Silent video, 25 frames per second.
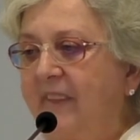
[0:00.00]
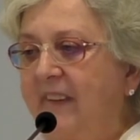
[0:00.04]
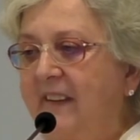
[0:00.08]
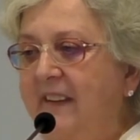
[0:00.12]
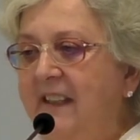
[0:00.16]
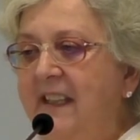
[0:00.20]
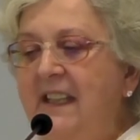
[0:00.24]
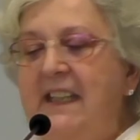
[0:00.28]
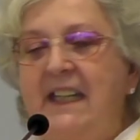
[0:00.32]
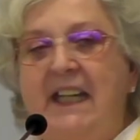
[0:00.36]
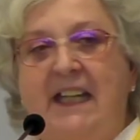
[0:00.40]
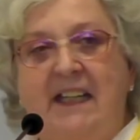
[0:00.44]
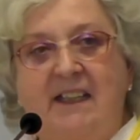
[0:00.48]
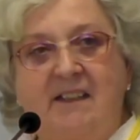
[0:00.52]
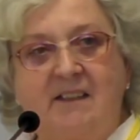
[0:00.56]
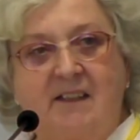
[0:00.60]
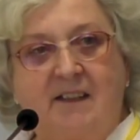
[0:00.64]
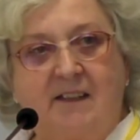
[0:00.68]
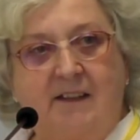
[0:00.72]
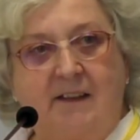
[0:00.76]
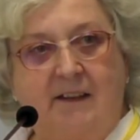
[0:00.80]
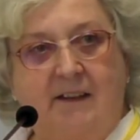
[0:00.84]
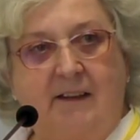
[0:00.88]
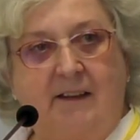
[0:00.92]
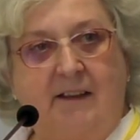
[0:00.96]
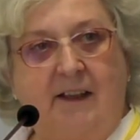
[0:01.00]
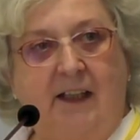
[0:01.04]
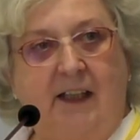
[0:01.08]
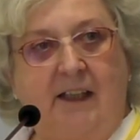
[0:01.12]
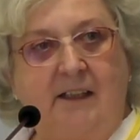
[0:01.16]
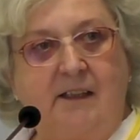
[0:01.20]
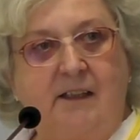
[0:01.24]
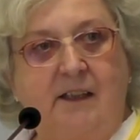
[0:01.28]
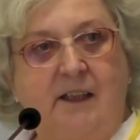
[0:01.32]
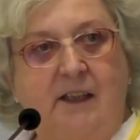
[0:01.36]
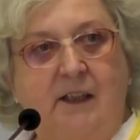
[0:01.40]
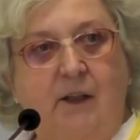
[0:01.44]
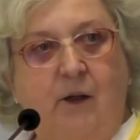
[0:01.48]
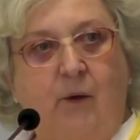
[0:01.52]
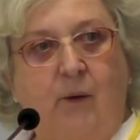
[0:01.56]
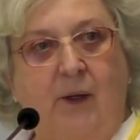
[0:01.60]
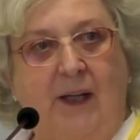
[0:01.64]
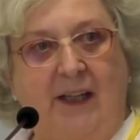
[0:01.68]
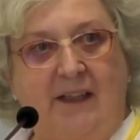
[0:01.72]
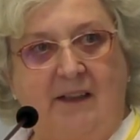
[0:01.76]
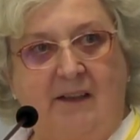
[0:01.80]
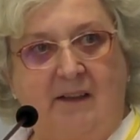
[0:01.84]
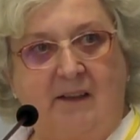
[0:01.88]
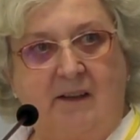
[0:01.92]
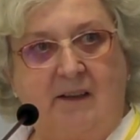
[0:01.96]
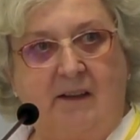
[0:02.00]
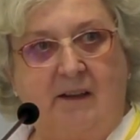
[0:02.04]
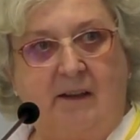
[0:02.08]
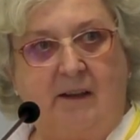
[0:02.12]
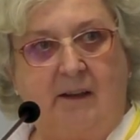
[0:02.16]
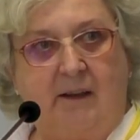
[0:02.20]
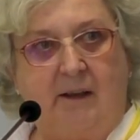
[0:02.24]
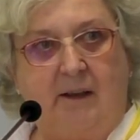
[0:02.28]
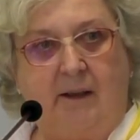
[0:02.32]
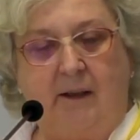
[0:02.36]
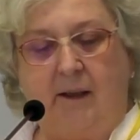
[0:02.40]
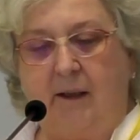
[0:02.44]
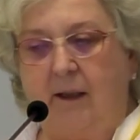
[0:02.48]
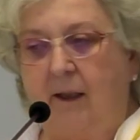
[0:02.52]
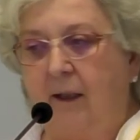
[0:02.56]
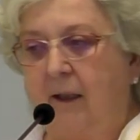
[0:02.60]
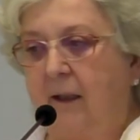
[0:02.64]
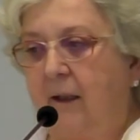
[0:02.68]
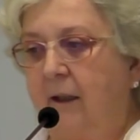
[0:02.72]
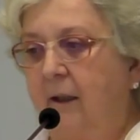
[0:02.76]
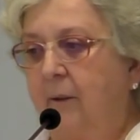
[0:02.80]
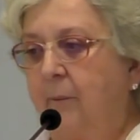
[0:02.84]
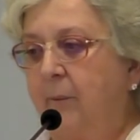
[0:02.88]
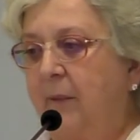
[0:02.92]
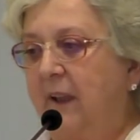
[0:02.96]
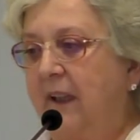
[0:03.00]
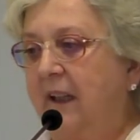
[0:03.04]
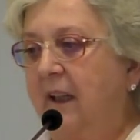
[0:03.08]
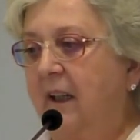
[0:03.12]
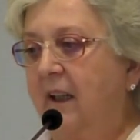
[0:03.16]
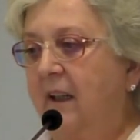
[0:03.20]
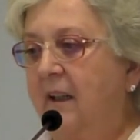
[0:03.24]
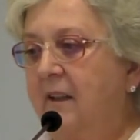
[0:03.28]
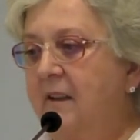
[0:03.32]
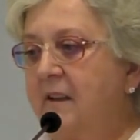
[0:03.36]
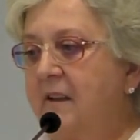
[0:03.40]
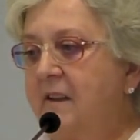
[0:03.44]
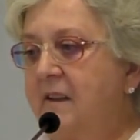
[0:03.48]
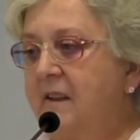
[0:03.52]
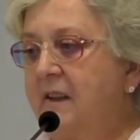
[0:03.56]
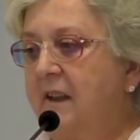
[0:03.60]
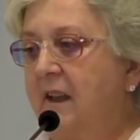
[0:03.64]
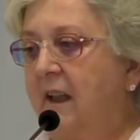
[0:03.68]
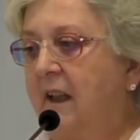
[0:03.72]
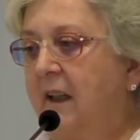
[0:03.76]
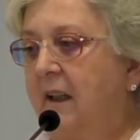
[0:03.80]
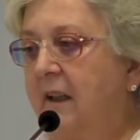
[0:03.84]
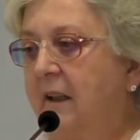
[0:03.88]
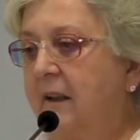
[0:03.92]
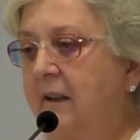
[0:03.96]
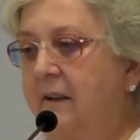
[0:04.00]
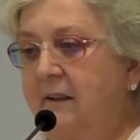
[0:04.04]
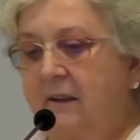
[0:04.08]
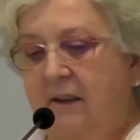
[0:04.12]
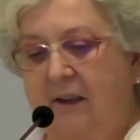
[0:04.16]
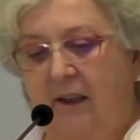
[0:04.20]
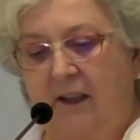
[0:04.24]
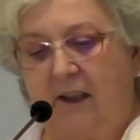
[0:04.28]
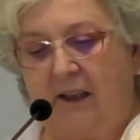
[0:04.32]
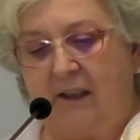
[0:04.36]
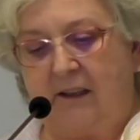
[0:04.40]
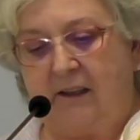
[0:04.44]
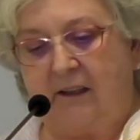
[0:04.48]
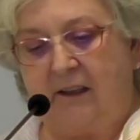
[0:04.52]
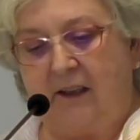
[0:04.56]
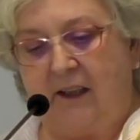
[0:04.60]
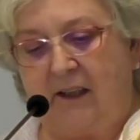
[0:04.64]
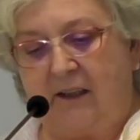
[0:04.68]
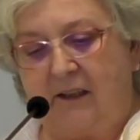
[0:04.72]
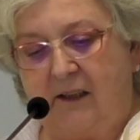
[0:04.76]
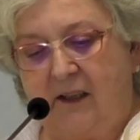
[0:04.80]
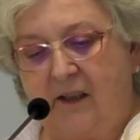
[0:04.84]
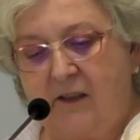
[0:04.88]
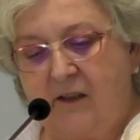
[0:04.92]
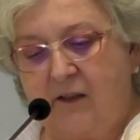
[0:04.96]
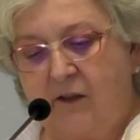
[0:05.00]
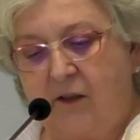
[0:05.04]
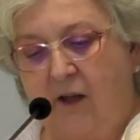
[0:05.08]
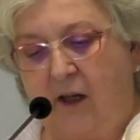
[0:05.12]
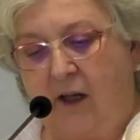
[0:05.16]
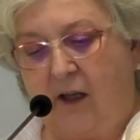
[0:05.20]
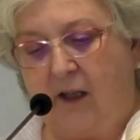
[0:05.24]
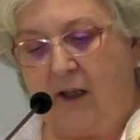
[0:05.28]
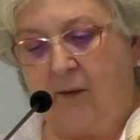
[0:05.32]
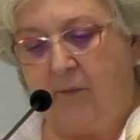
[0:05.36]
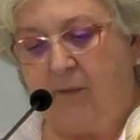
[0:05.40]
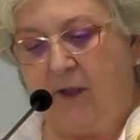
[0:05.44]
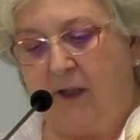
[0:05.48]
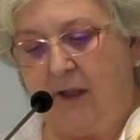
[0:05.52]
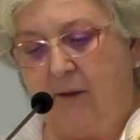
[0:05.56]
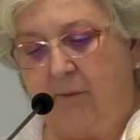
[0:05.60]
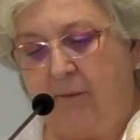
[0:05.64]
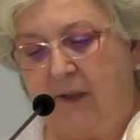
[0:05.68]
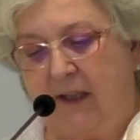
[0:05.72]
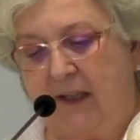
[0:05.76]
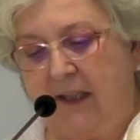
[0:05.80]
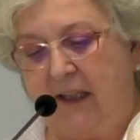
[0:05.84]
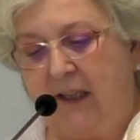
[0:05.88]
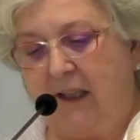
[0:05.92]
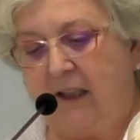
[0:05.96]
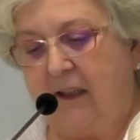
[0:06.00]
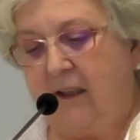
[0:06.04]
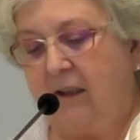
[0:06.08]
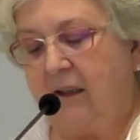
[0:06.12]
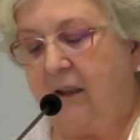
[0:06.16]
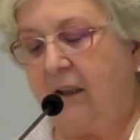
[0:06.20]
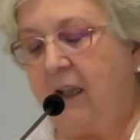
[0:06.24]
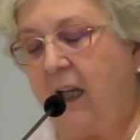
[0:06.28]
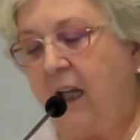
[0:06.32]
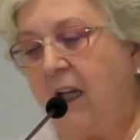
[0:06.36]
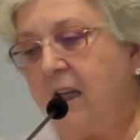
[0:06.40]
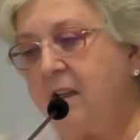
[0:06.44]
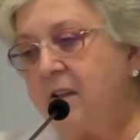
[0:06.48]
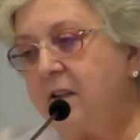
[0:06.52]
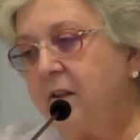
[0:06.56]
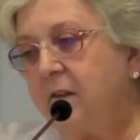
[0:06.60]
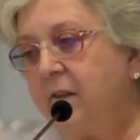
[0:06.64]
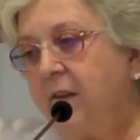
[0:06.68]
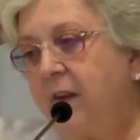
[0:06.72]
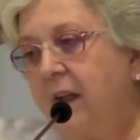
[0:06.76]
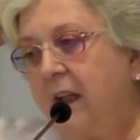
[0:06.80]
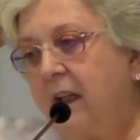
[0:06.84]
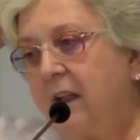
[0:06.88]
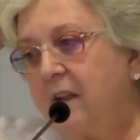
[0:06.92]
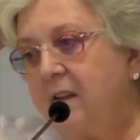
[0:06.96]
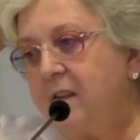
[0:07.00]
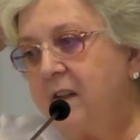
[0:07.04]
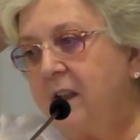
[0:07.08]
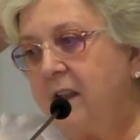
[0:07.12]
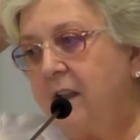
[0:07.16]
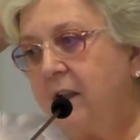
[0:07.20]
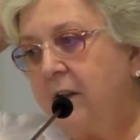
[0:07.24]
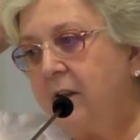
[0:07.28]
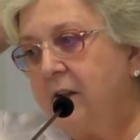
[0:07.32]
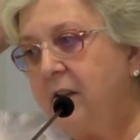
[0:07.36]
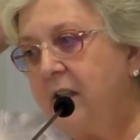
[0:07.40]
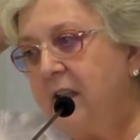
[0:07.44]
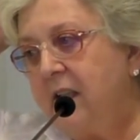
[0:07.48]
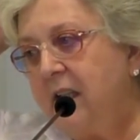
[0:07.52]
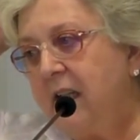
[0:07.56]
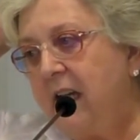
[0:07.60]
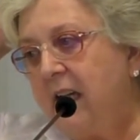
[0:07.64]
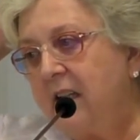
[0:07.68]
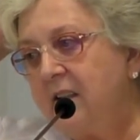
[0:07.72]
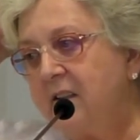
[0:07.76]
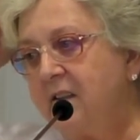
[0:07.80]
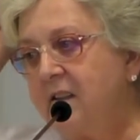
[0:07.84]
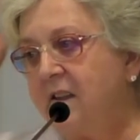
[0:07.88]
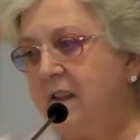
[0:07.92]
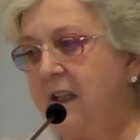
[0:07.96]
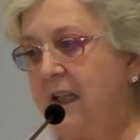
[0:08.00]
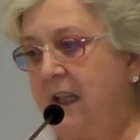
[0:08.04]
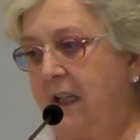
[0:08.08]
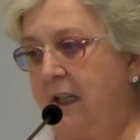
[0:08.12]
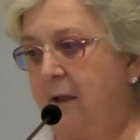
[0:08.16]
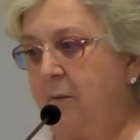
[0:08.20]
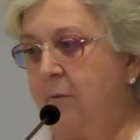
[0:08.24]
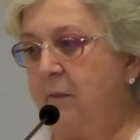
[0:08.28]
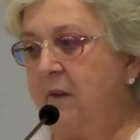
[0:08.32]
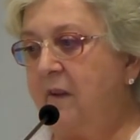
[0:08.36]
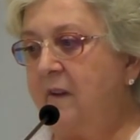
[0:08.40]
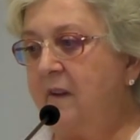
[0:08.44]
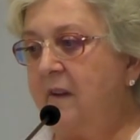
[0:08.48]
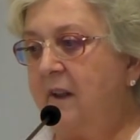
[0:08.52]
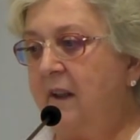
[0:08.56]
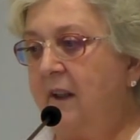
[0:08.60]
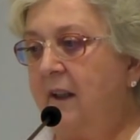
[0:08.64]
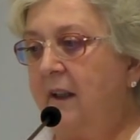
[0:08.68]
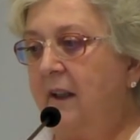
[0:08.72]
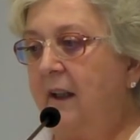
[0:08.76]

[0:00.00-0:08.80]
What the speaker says: TS and TOS, because it does talk about many kinds of things that are TS themes,